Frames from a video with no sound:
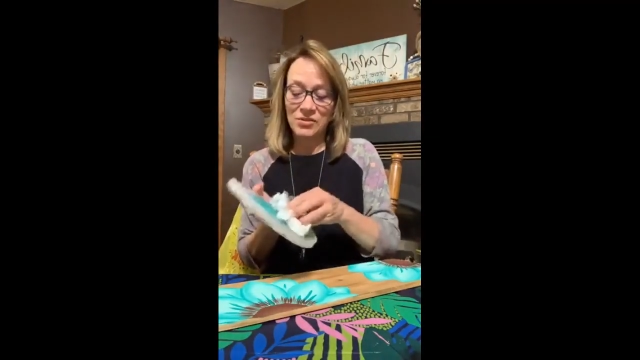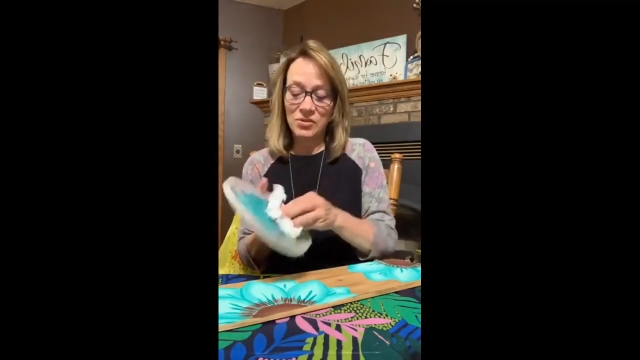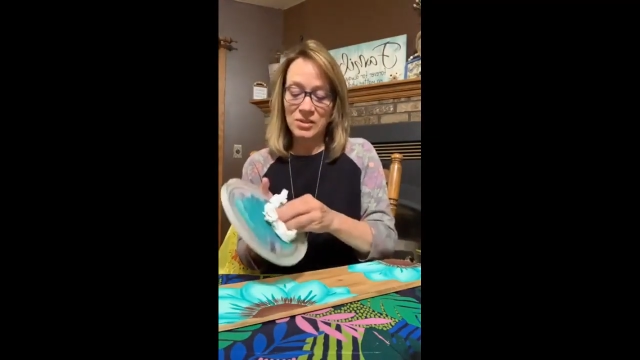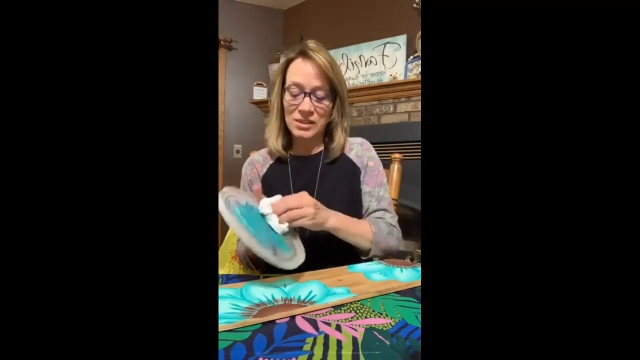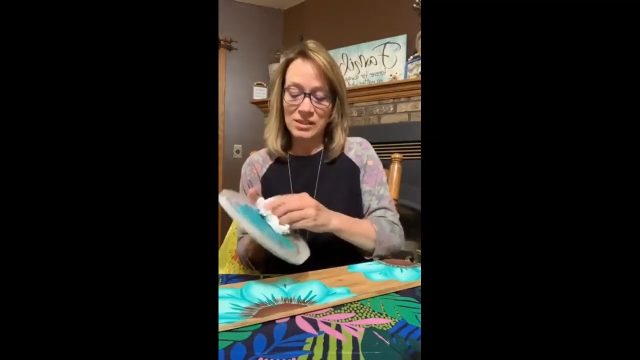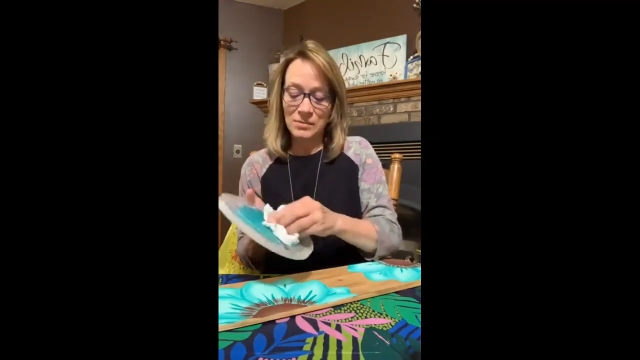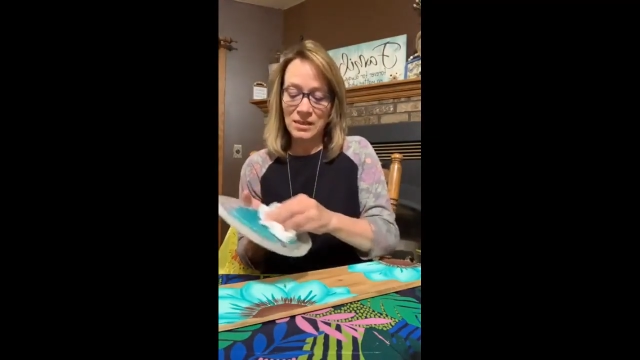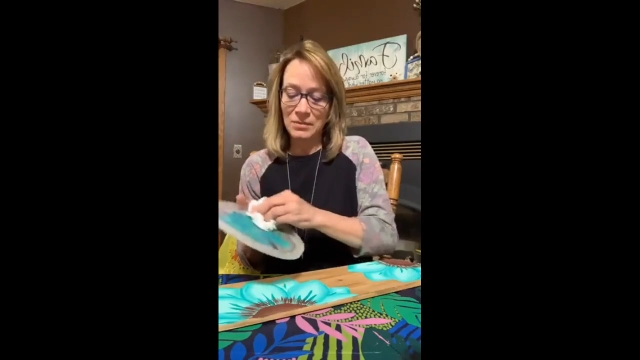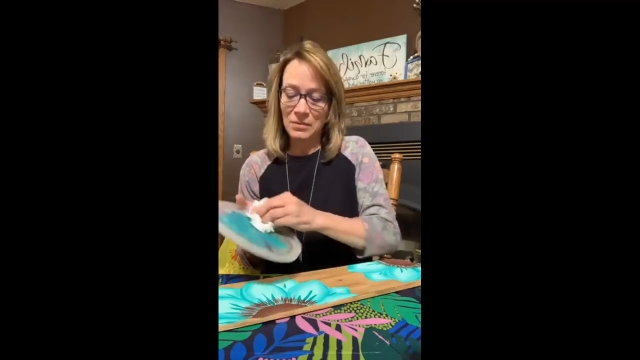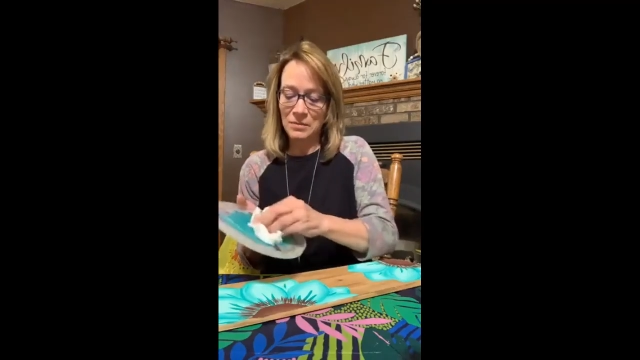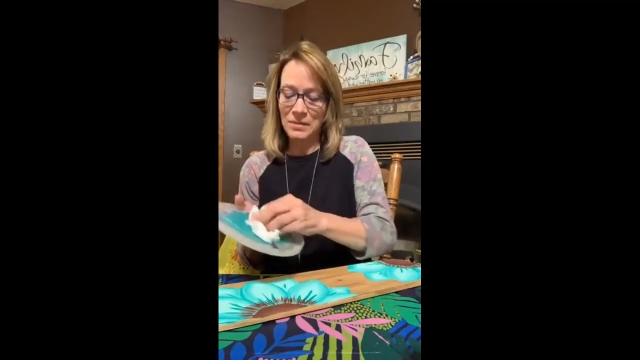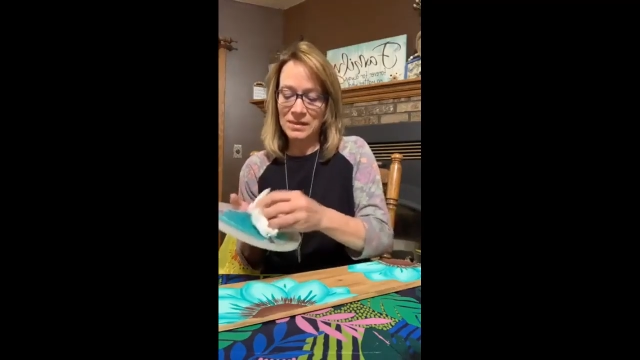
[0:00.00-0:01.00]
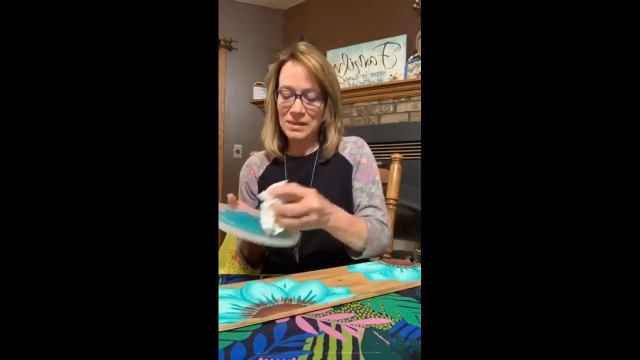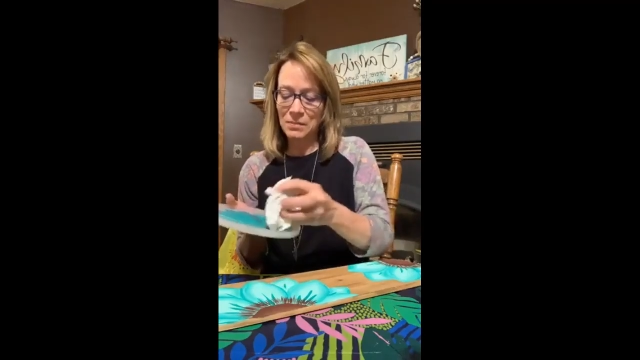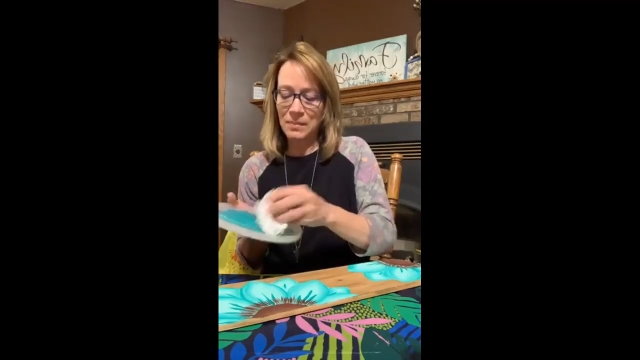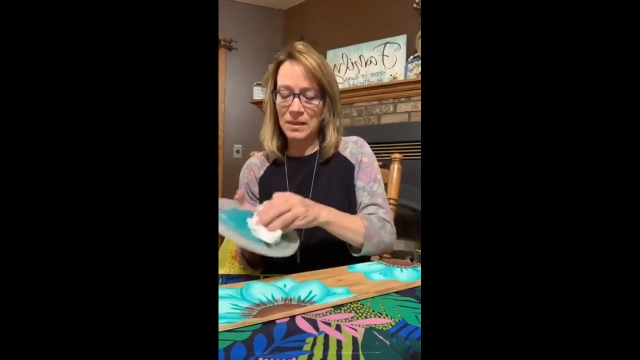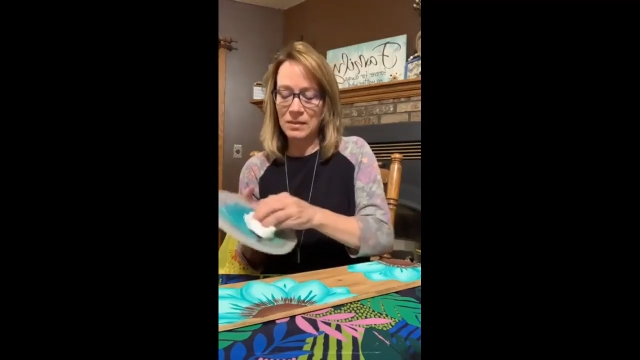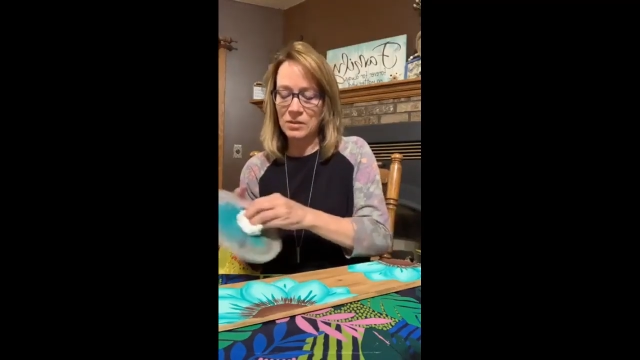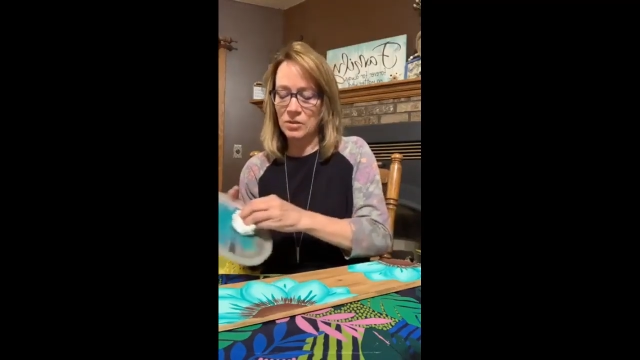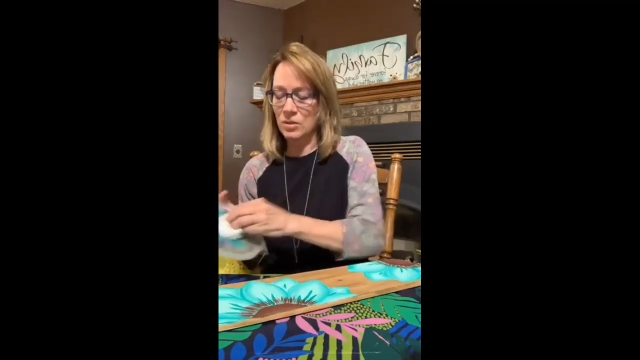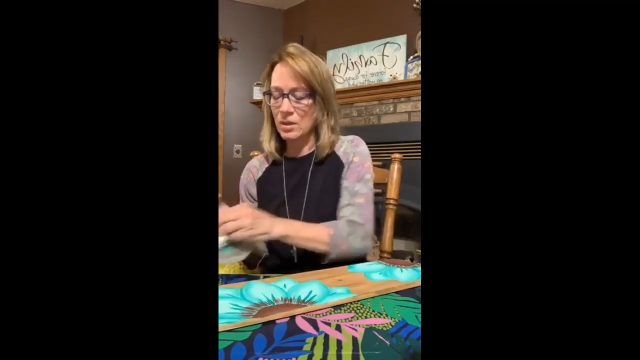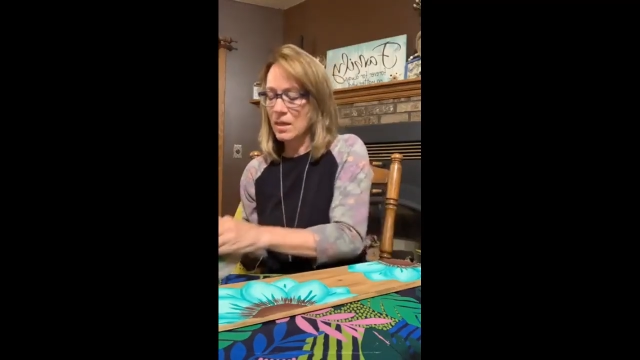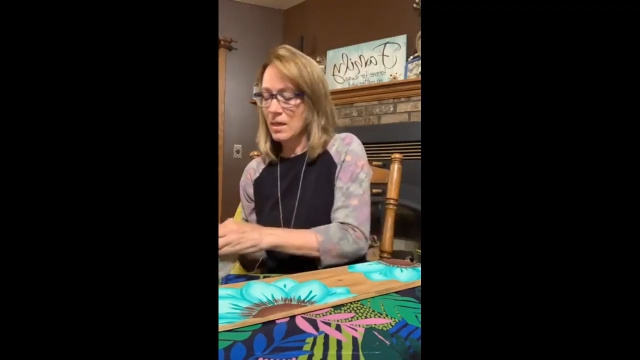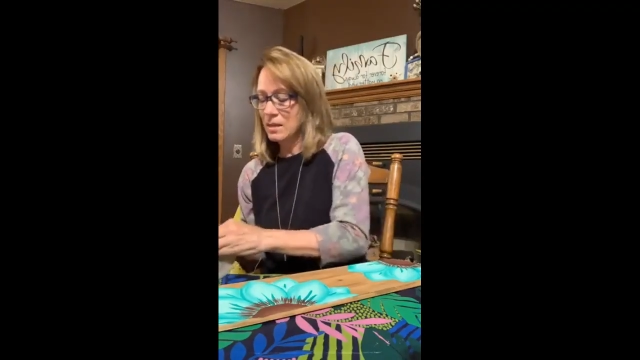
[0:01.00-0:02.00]
Trust me, I'm a messy painter.
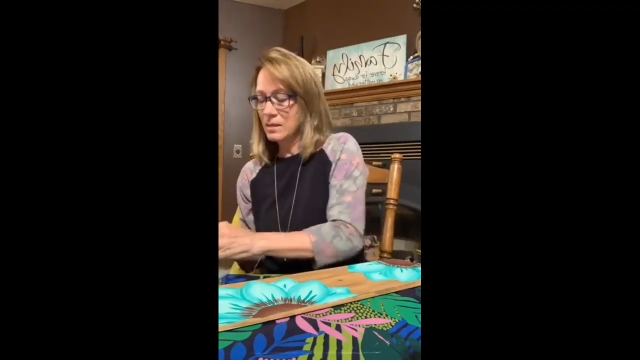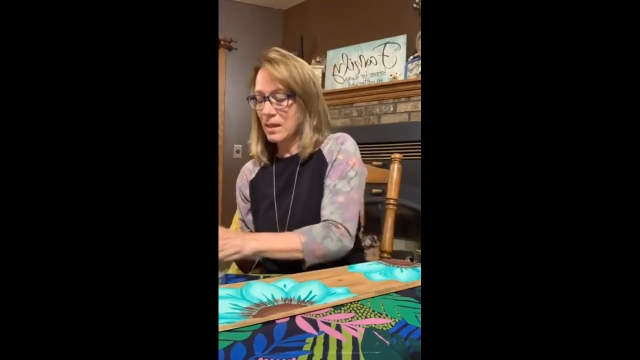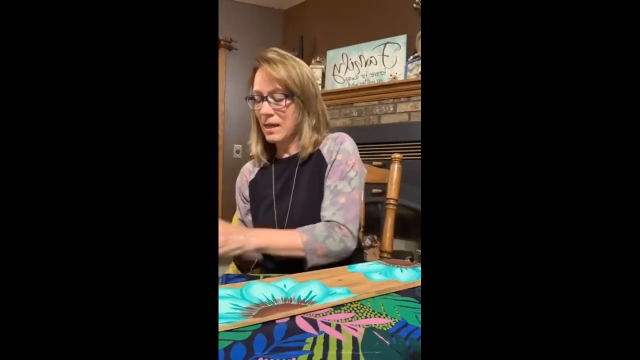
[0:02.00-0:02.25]
So